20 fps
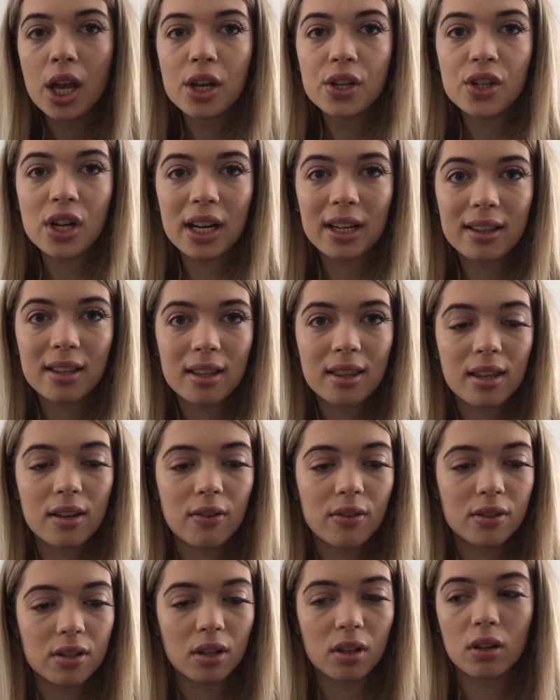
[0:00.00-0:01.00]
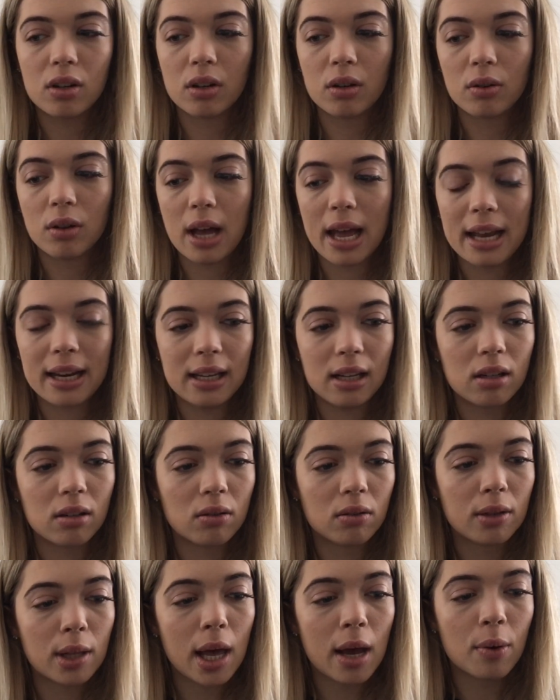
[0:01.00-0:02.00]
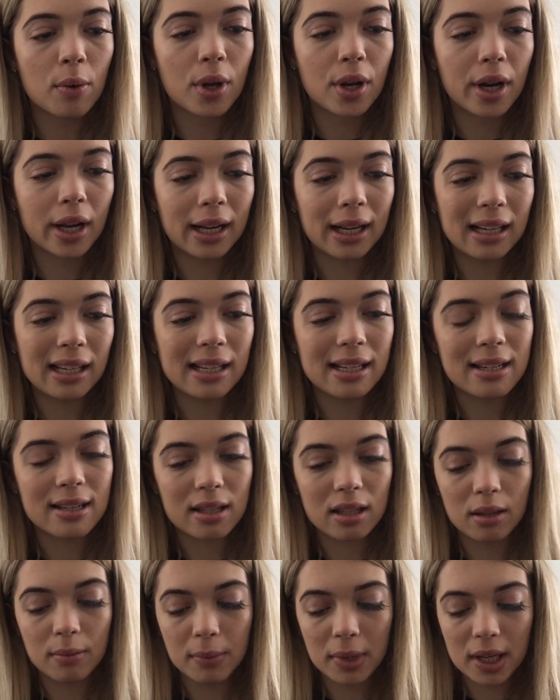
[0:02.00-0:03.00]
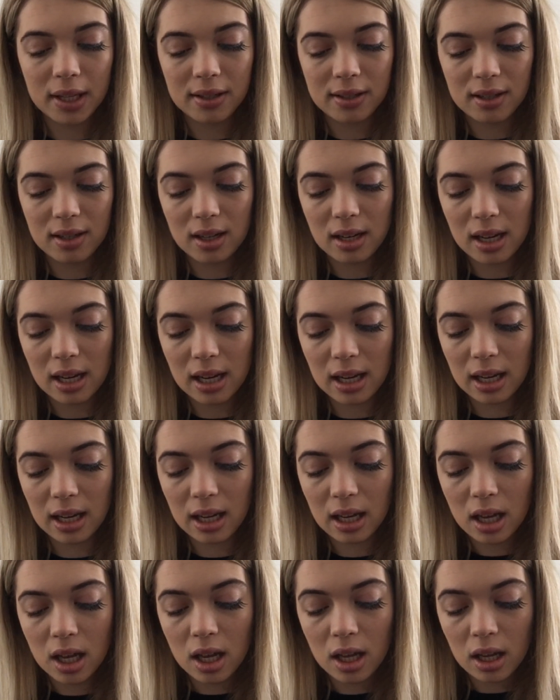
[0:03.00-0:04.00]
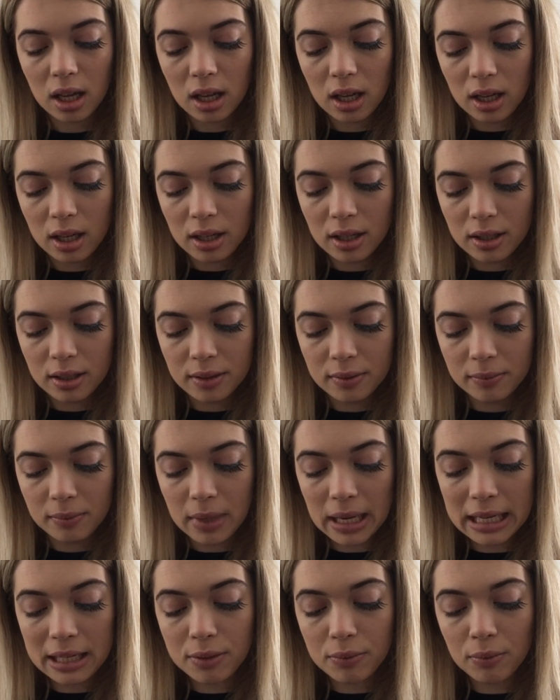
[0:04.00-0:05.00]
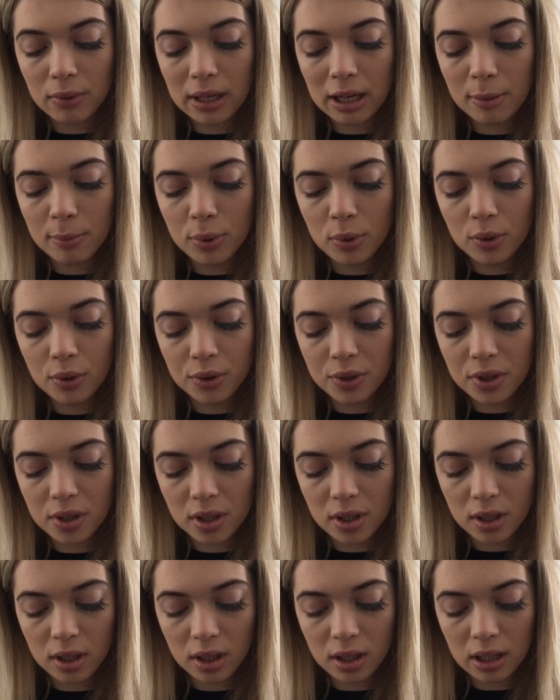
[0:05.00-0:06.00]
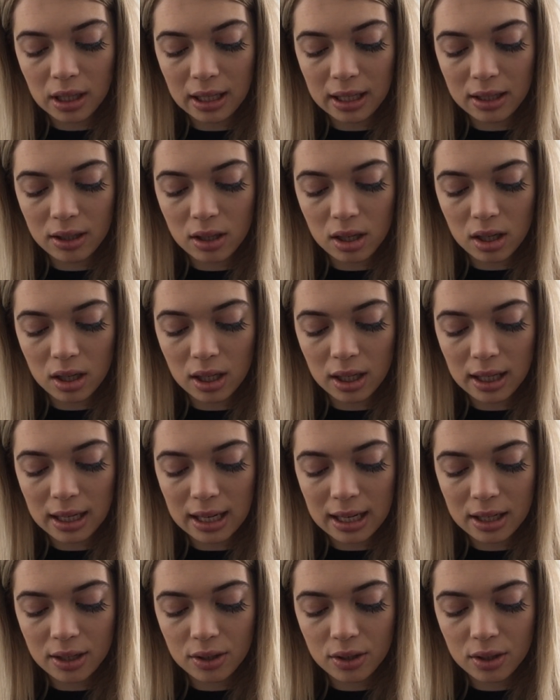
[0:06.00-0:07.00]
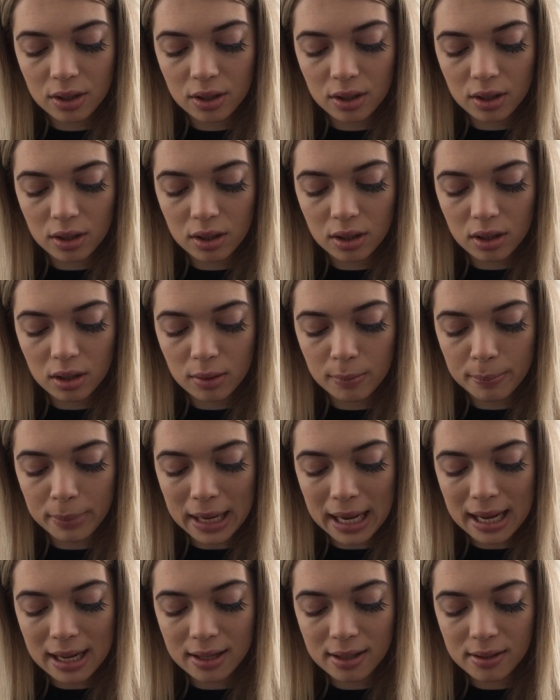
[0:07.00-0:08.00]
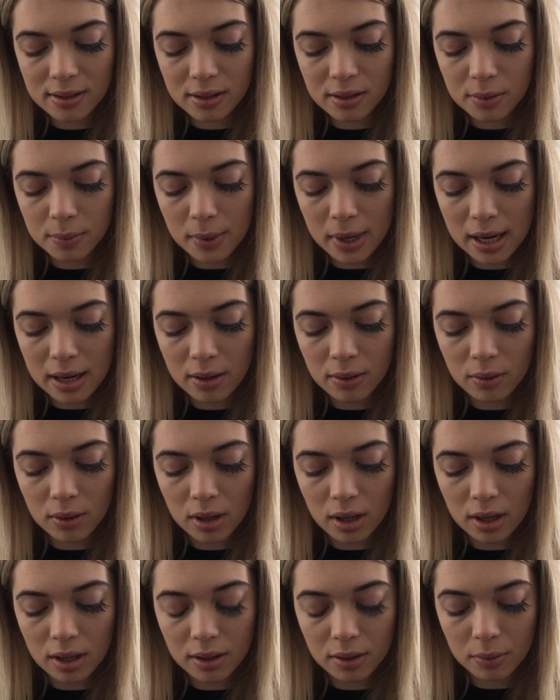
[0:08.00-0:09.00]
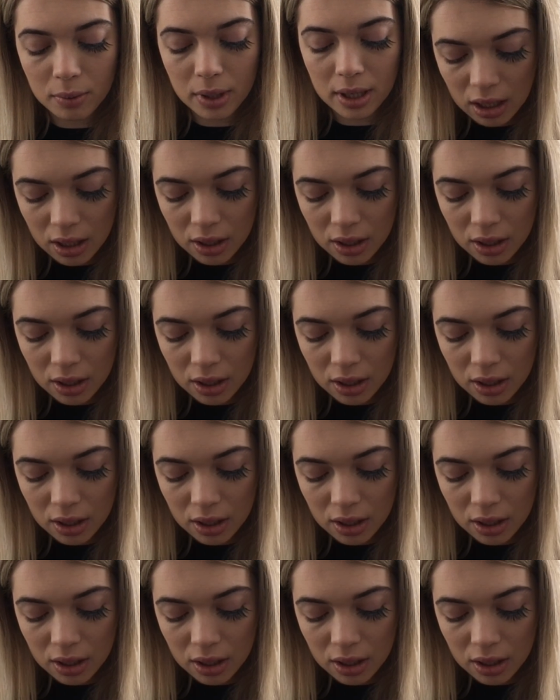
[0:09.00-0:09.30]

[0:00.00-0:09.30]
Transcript: Check that there isn't any glue on that one. I cleaned them yesterday. It is really important that you clean your eyelash bands as well, otherwise.